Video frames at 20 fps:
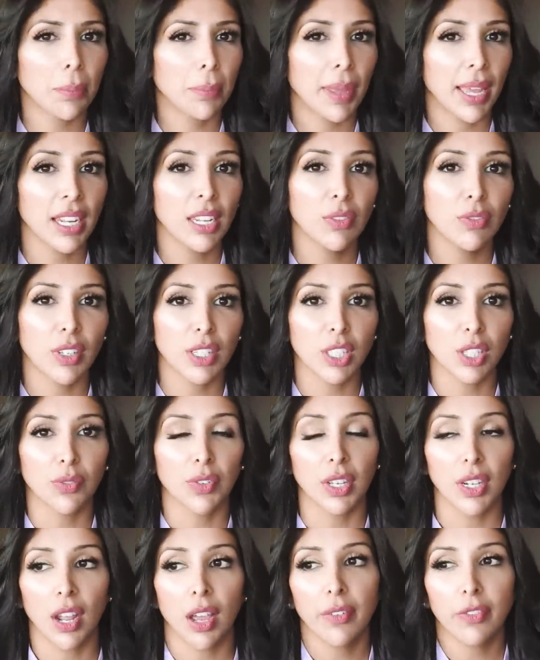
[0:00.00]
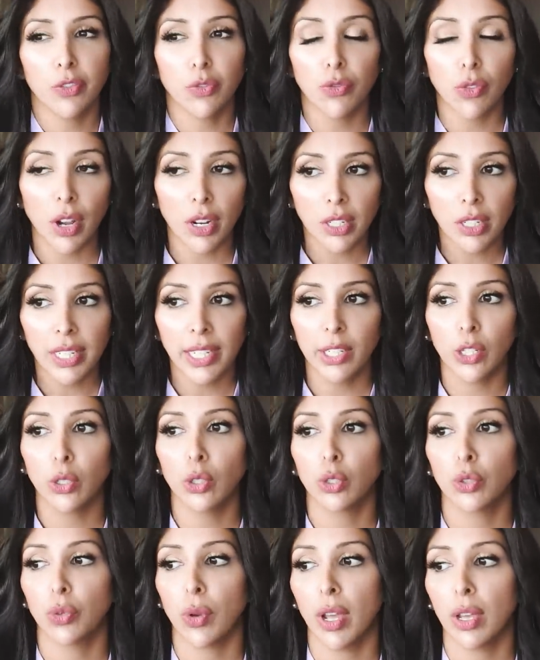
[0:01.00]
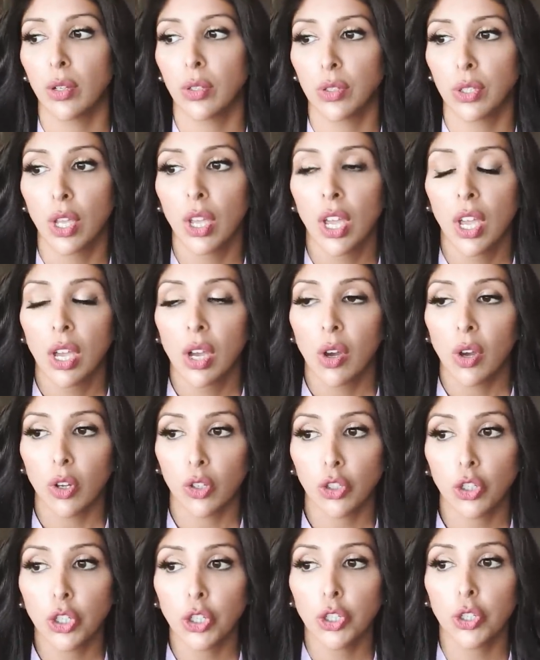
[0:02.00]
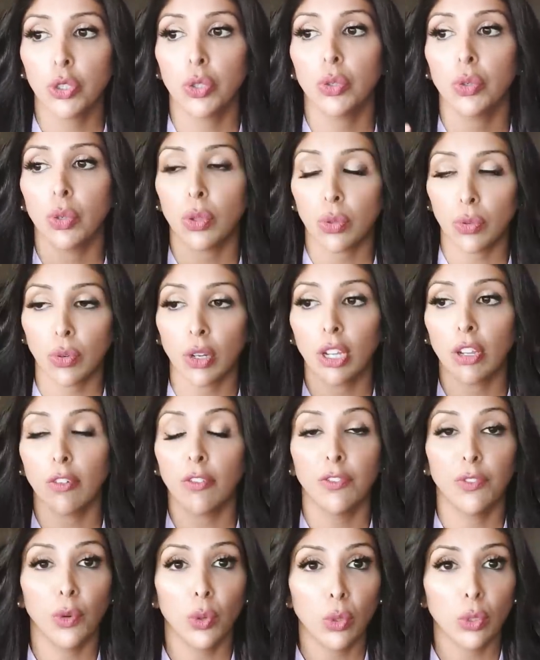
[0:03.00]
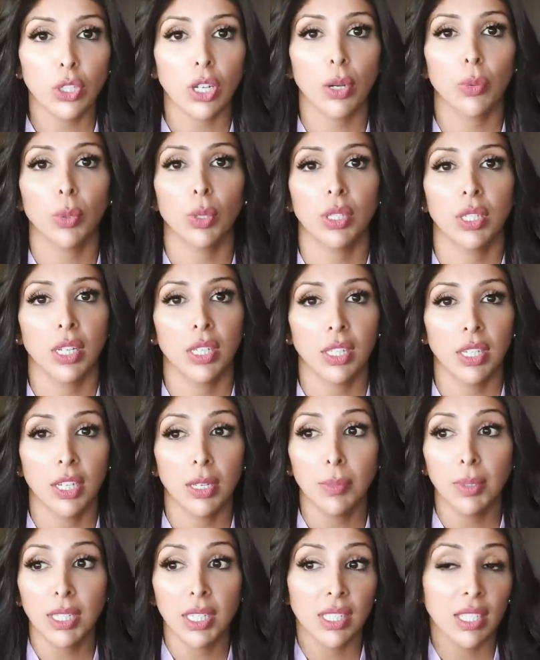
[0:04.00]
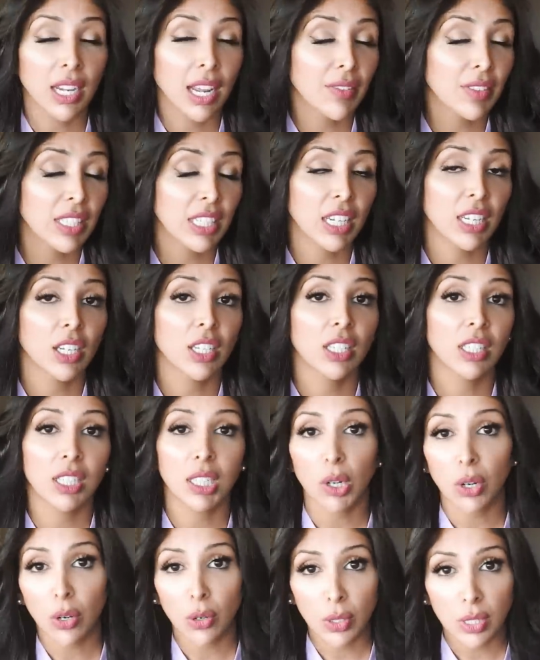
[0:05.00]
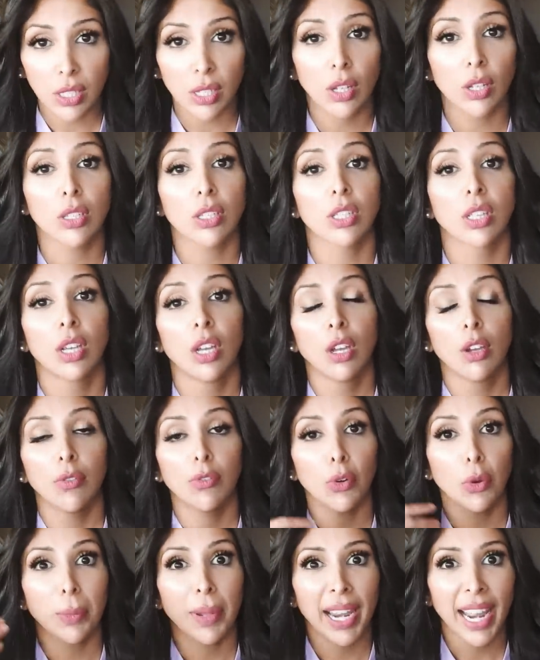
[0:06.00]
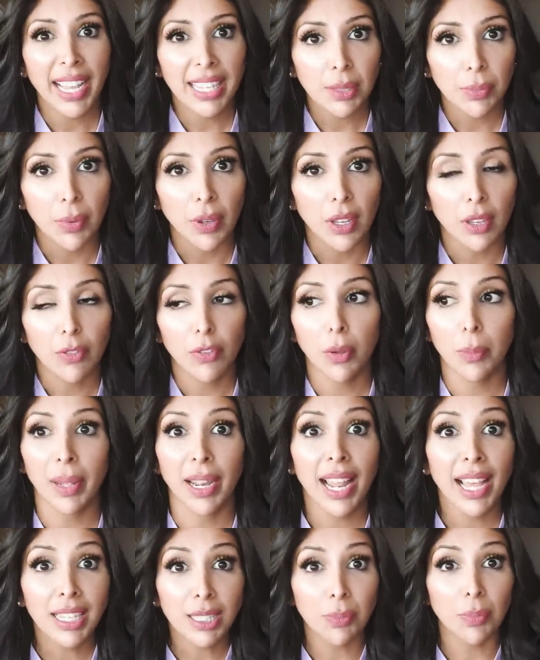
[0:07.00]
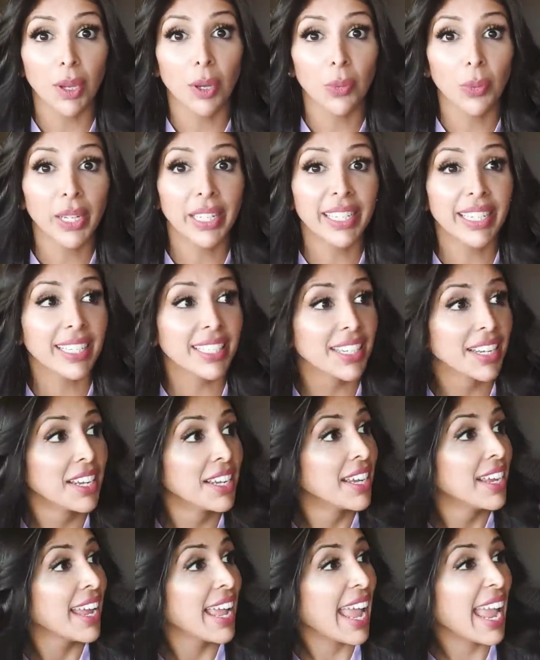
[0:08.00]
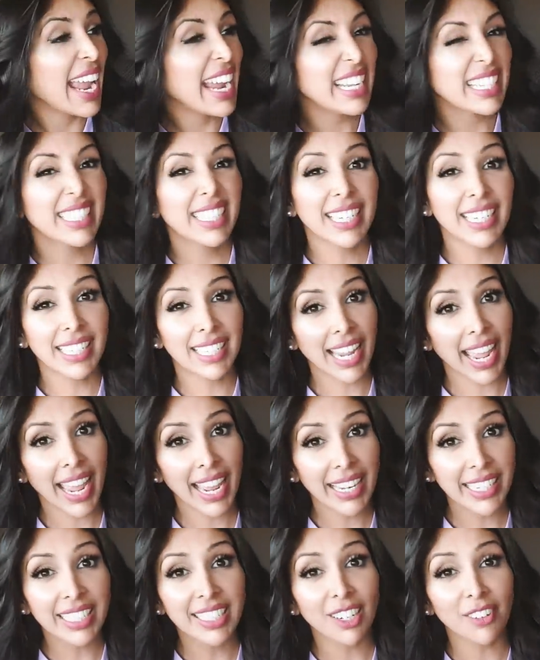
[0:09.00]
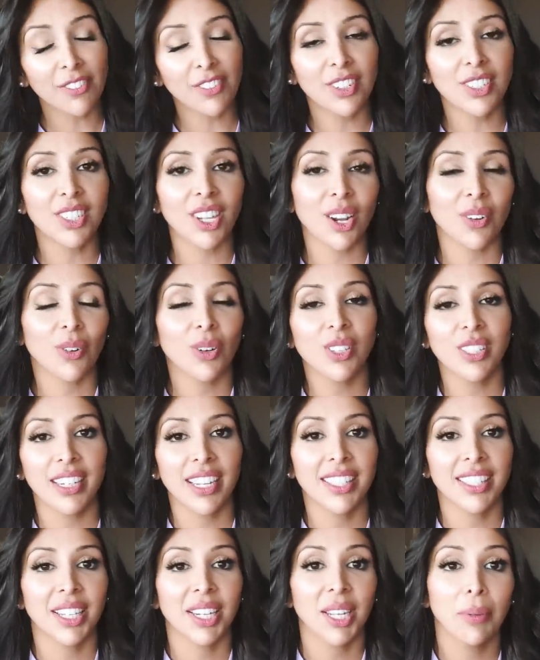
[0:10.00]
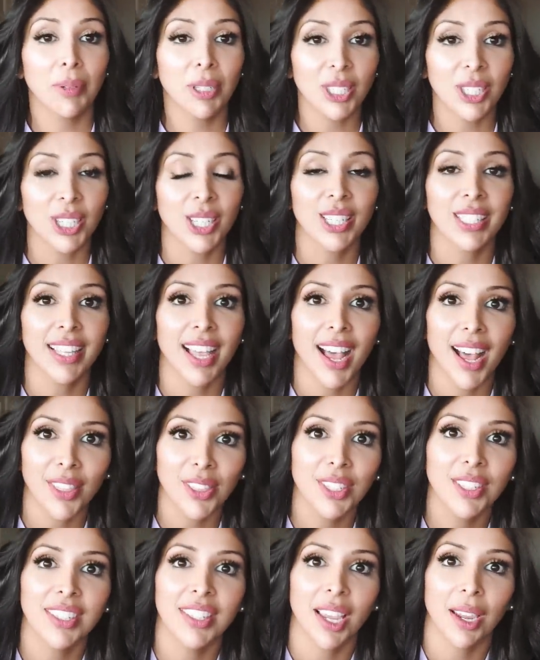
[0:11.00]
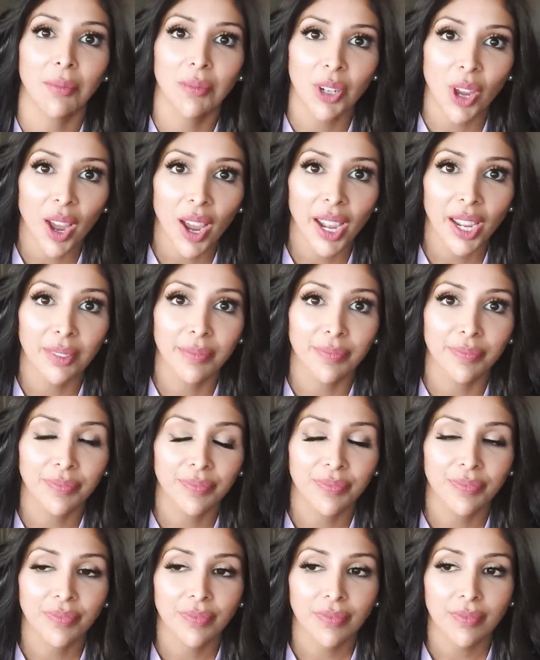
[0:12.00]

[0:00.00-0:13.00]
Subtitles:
benefits of it. I've run clinical trials on 2, 3, 4 tyrosinase inhibitors and have seen zero results for melasma. For melasma, we need 8 to 10 different tyrosinase inhibitors at the same time.